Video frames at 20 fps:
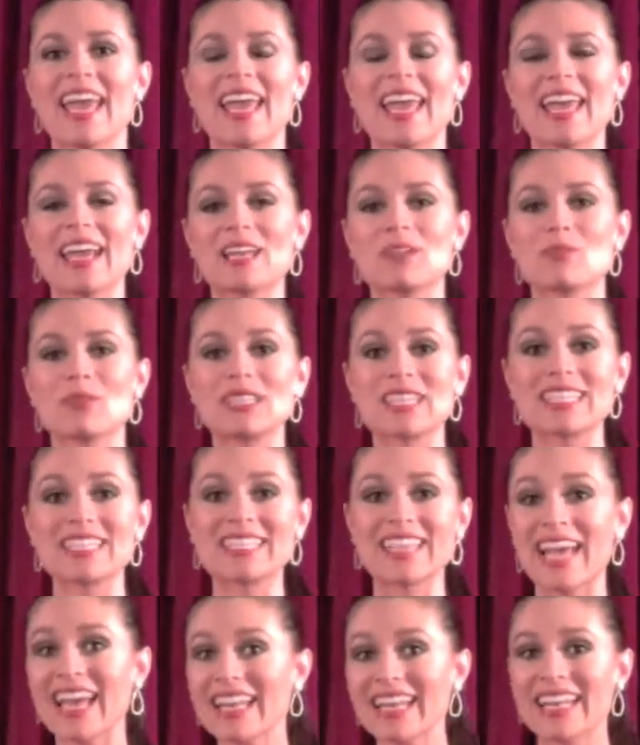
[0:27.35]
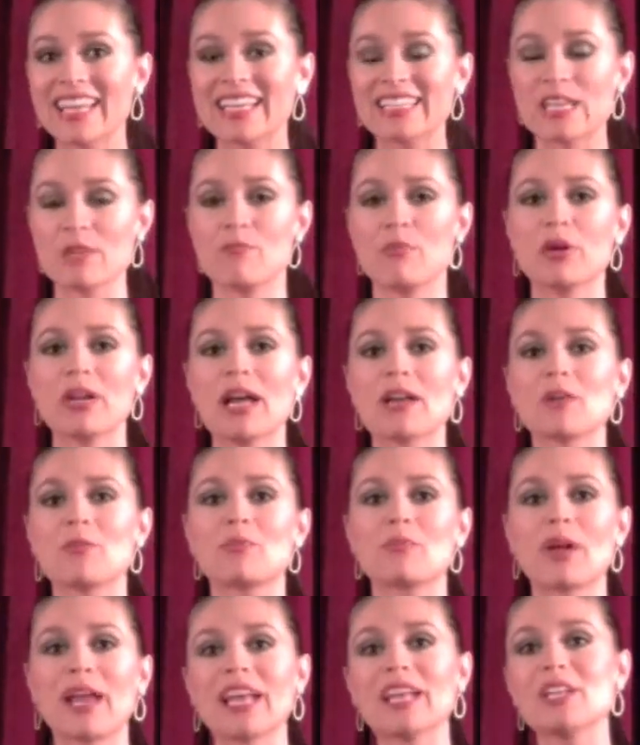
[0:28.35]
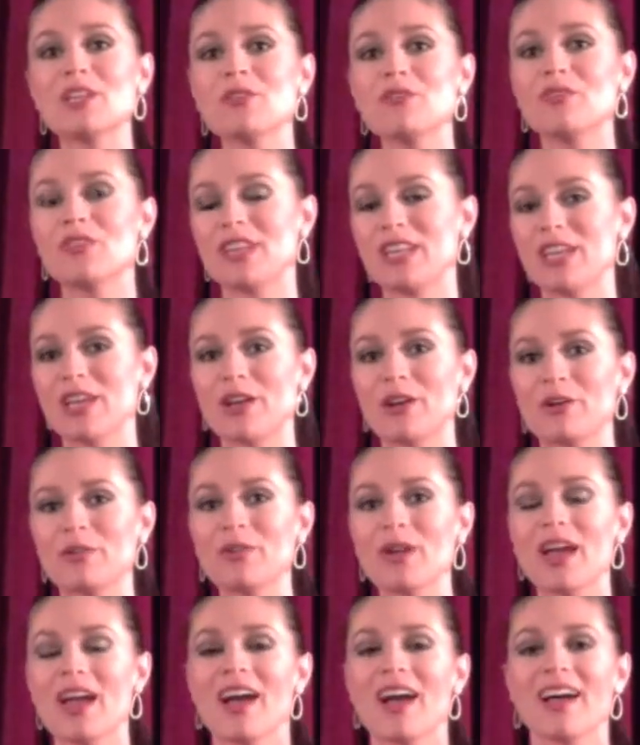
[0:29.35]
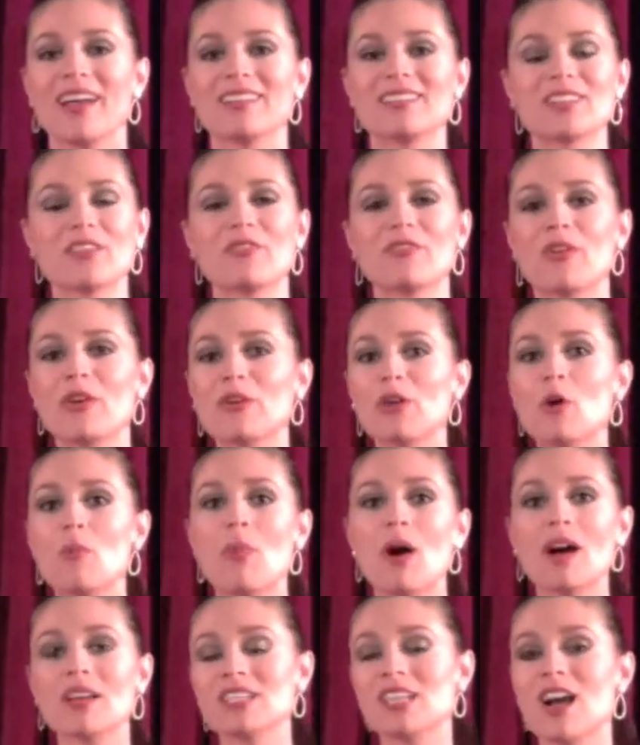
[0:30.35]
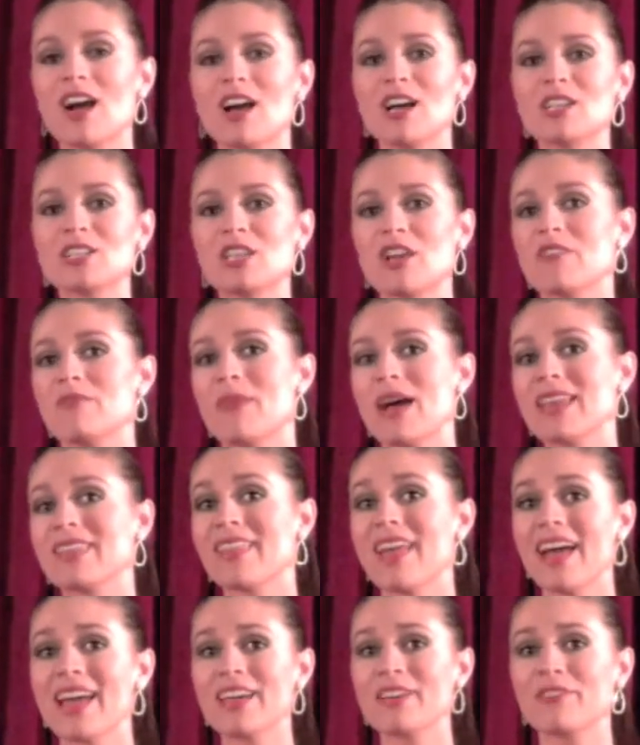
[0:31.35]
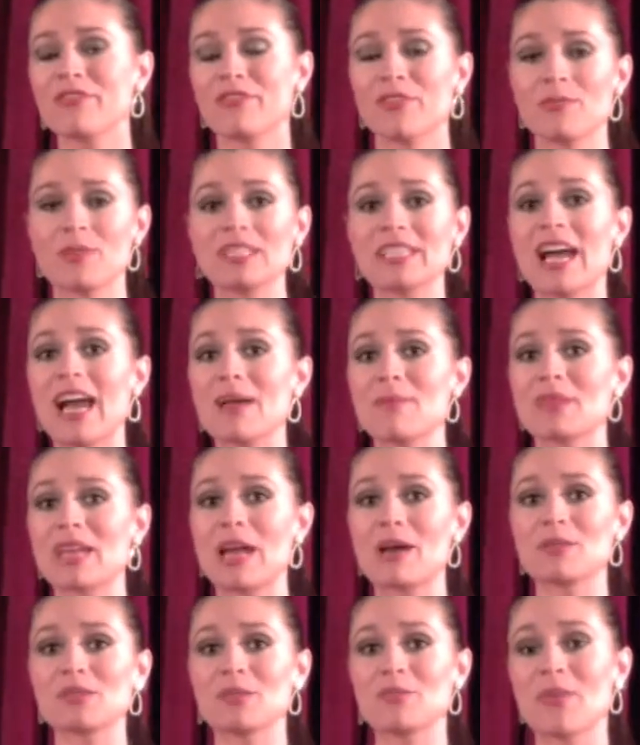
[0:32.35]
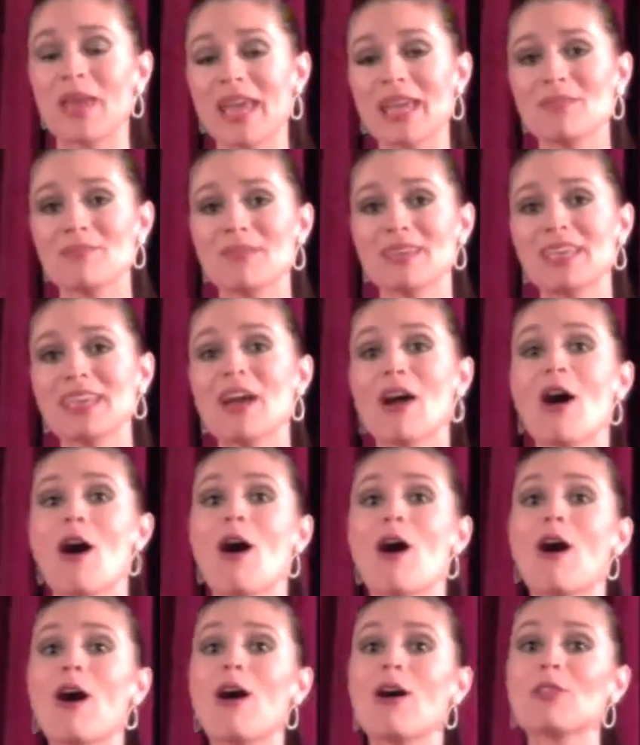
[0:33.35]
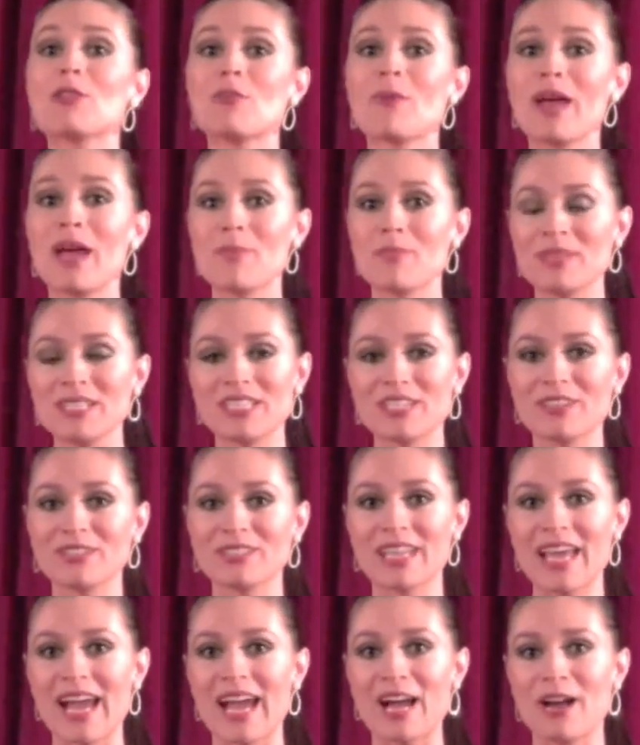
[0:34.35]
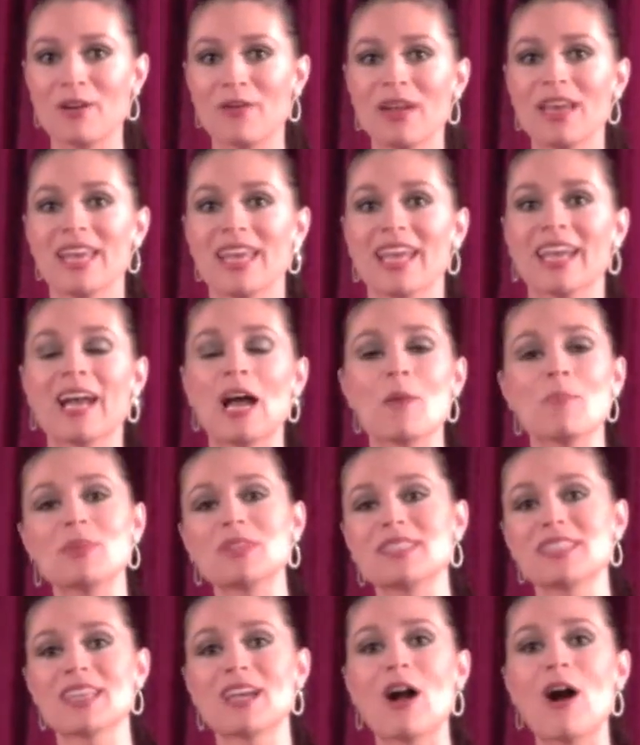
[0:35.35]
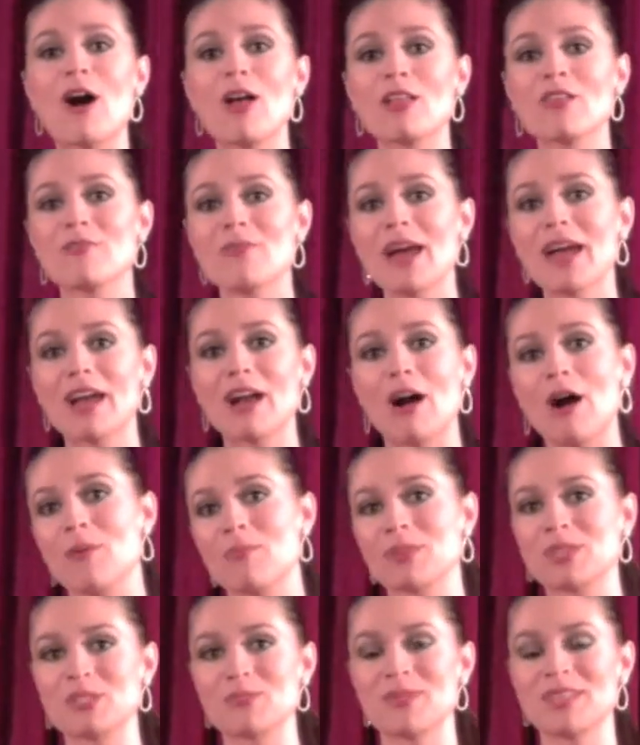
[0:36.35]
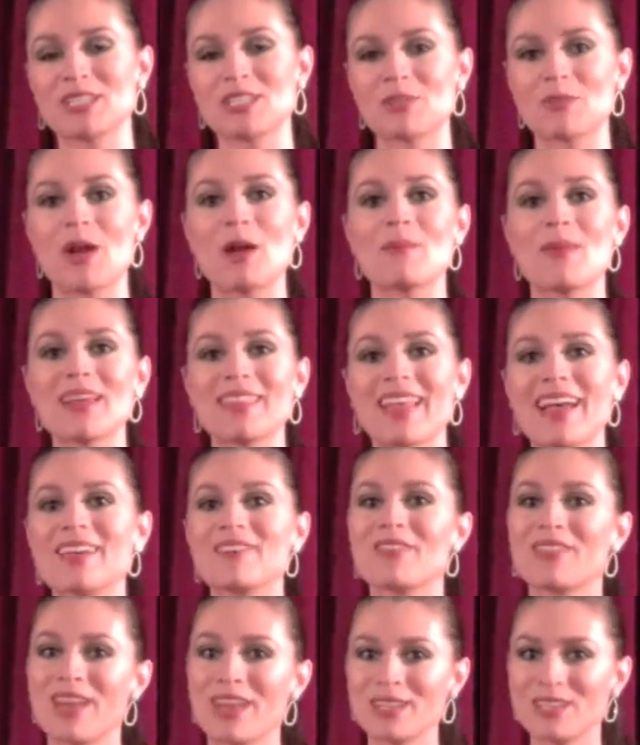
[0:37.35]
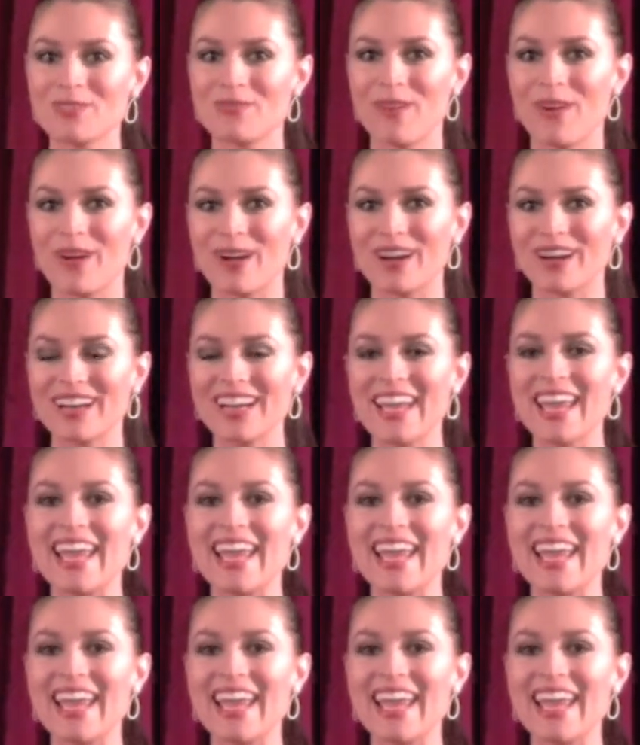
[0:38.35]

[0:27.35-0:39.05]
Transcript: And what's exciting is I put out a brand new video. It's a photo montage of my life from the time that I was a baby all the way up until now, encompassing all of my accomplishments throughout my life thus far.